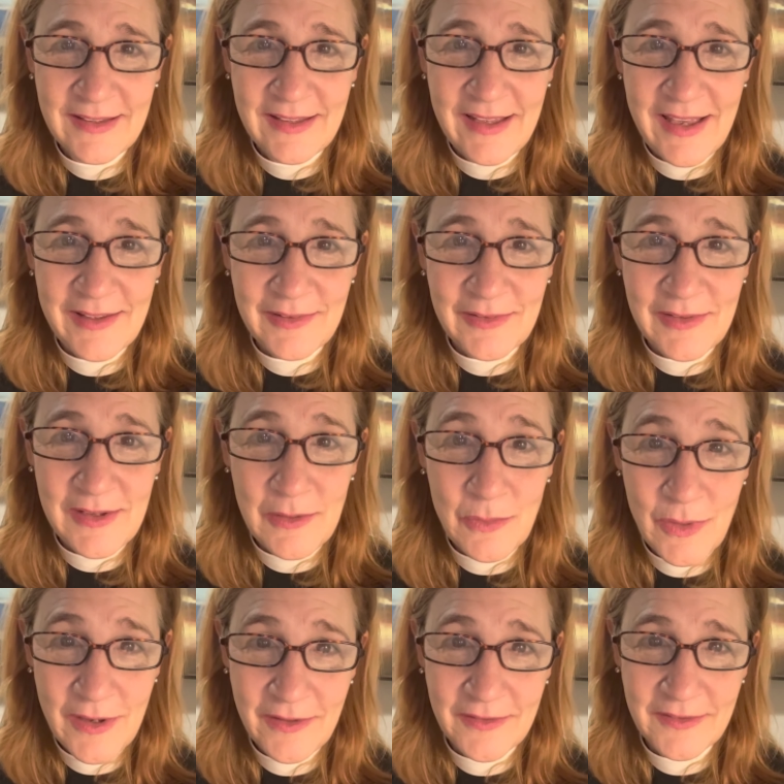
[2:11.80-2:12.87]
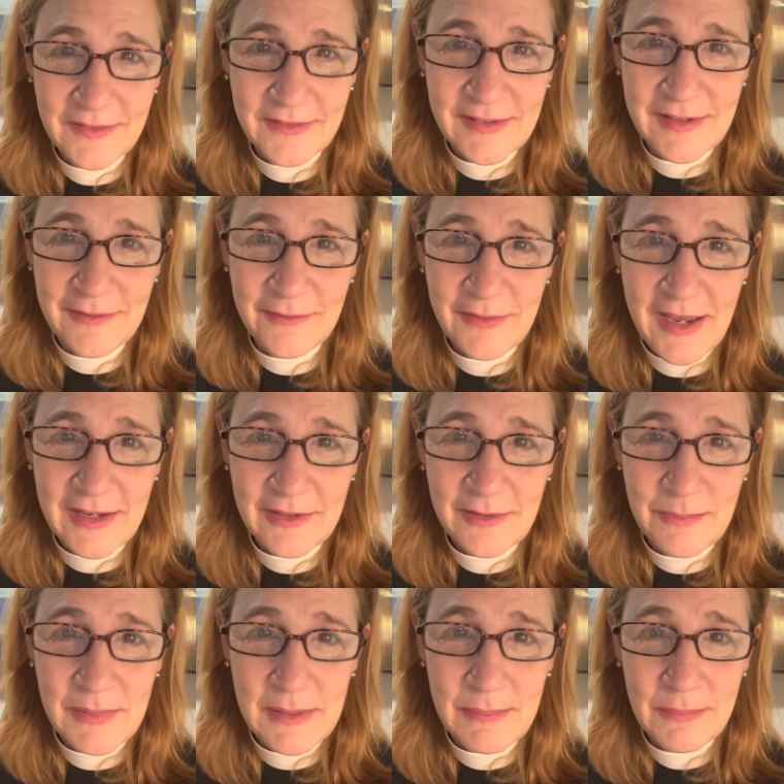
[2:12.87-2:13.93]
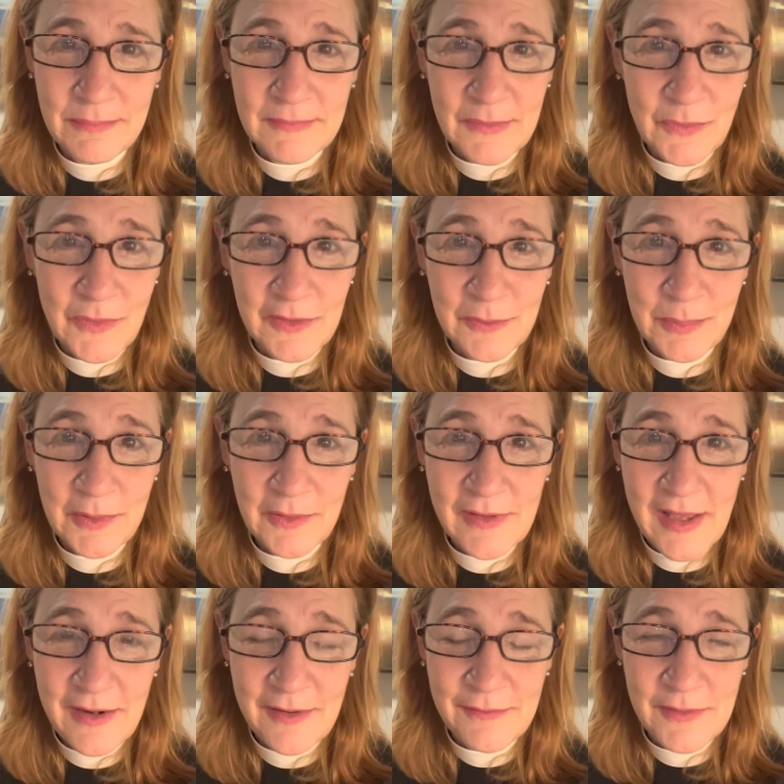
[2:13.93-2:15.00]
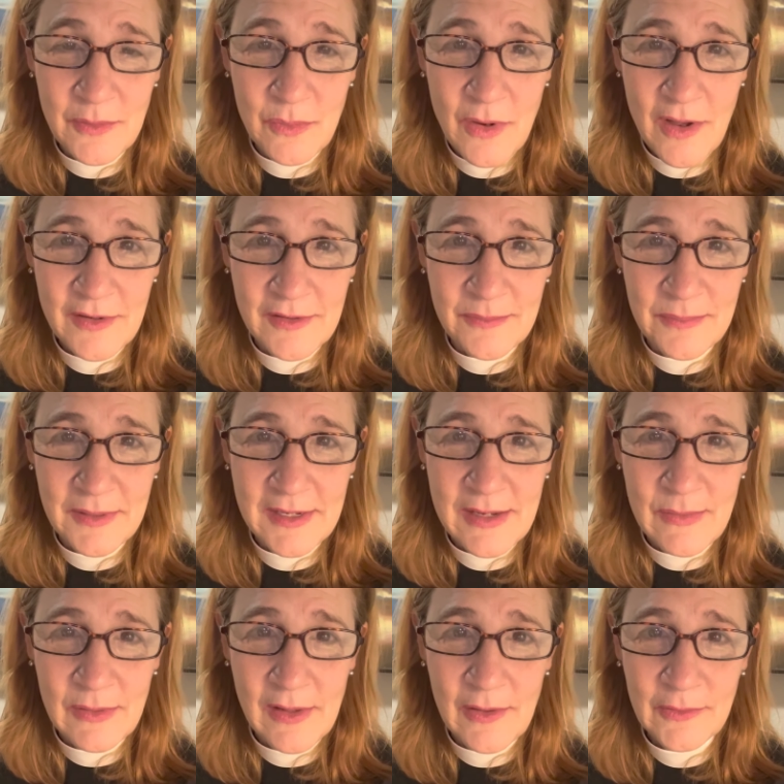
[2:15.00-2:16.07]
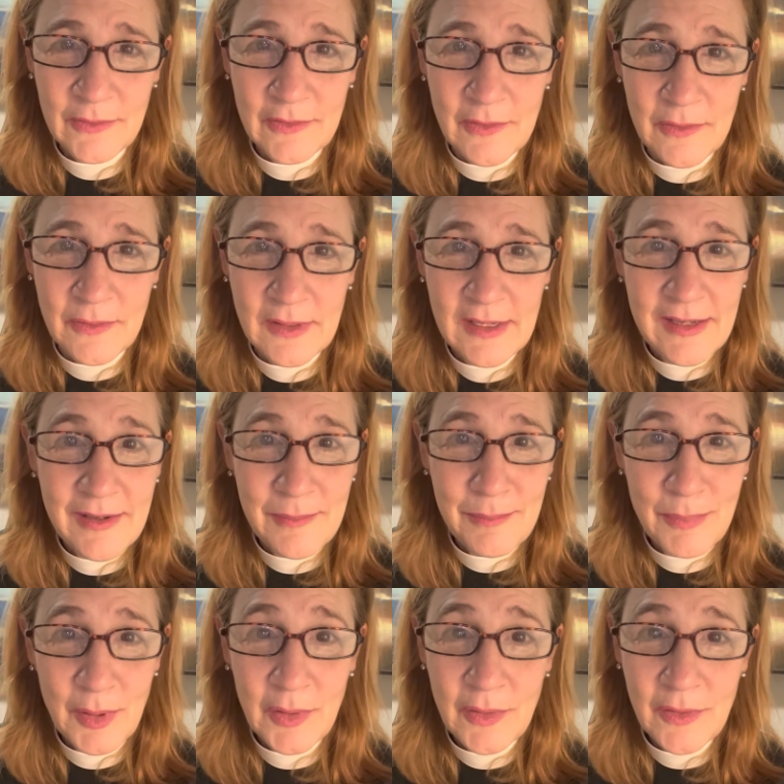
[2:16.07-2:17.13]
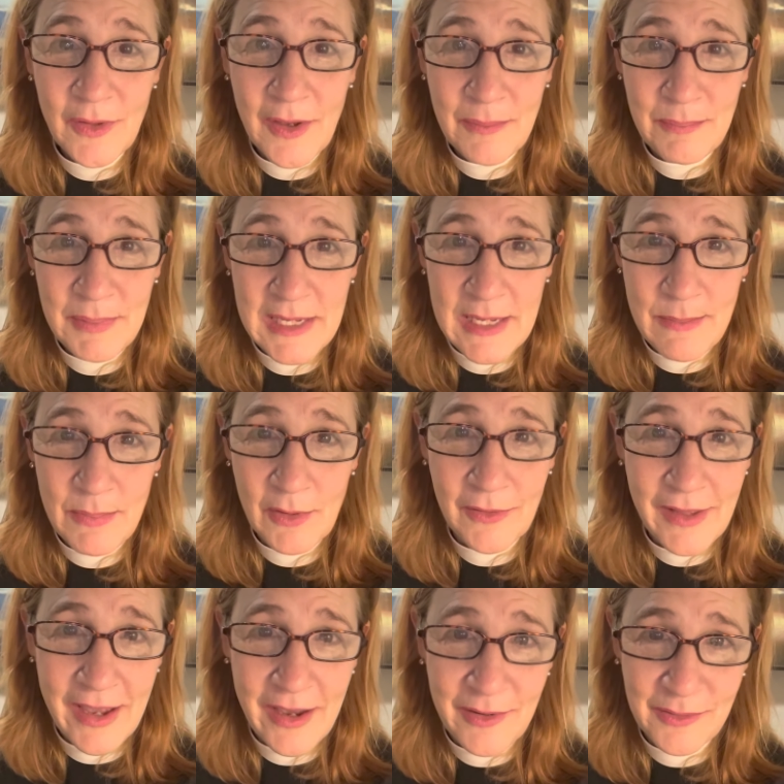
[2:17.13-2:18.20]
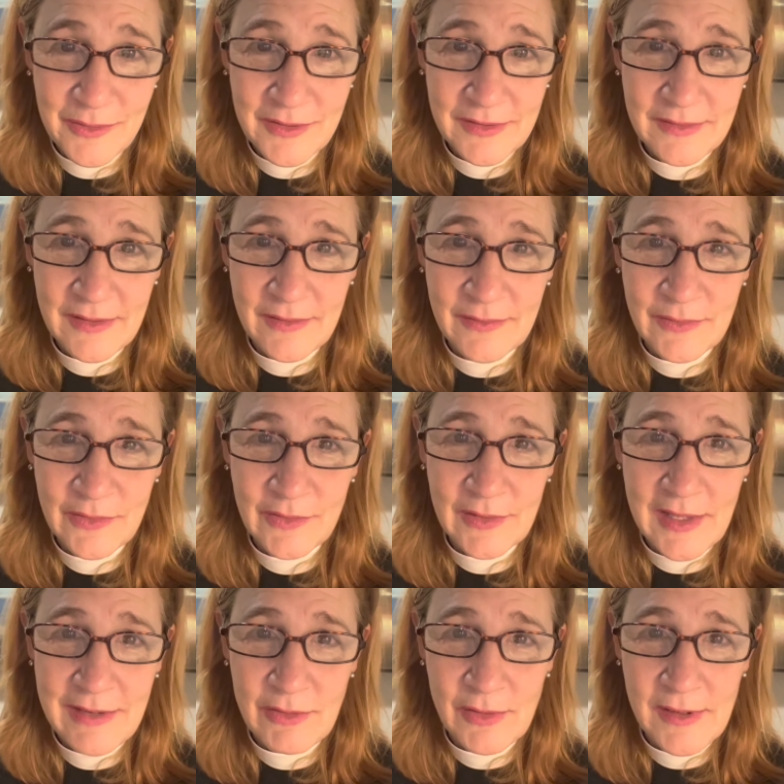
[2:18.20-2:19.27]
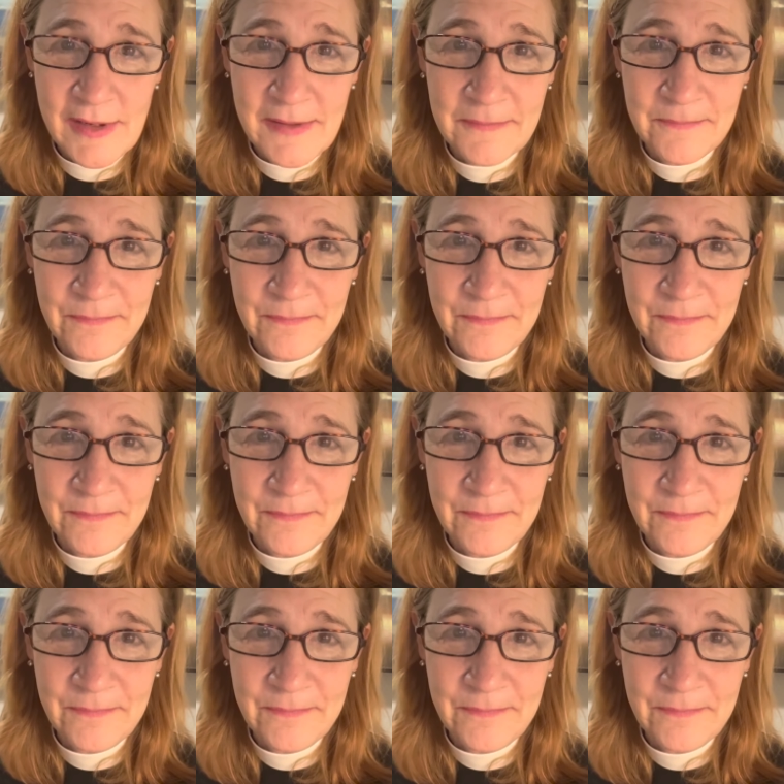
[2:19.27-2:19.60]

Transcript: as he will, in fact, be was pulled out of the water, but he will also pull a people out of slavery.